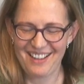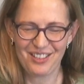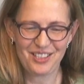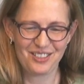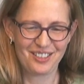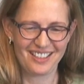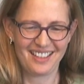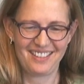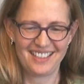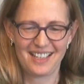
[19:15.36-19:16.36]
I want to
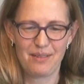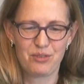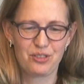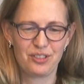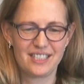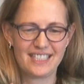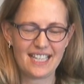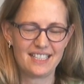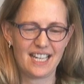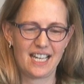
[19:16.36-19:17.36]
uh, then come to a
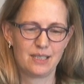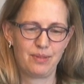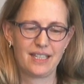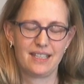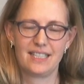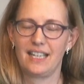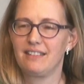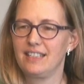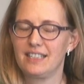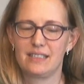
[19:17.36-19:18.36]
second aspect that I
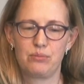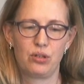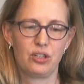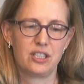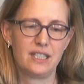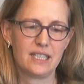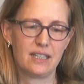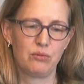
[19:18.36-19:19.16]
think is important,